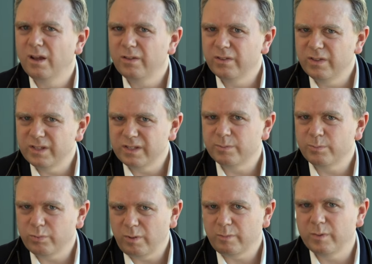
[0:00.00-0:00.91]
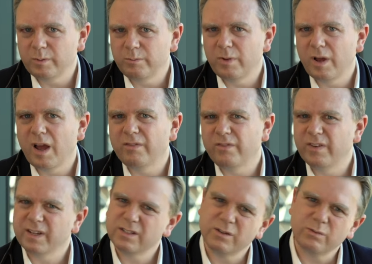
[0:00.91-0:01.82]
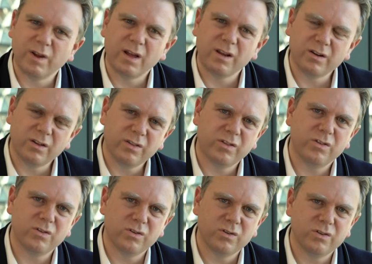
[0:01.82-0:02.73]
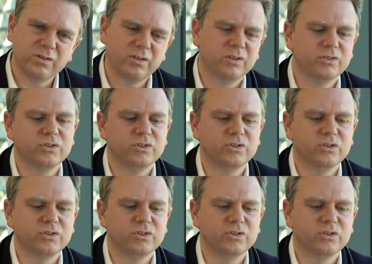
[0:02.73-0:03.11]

This problem affects around a third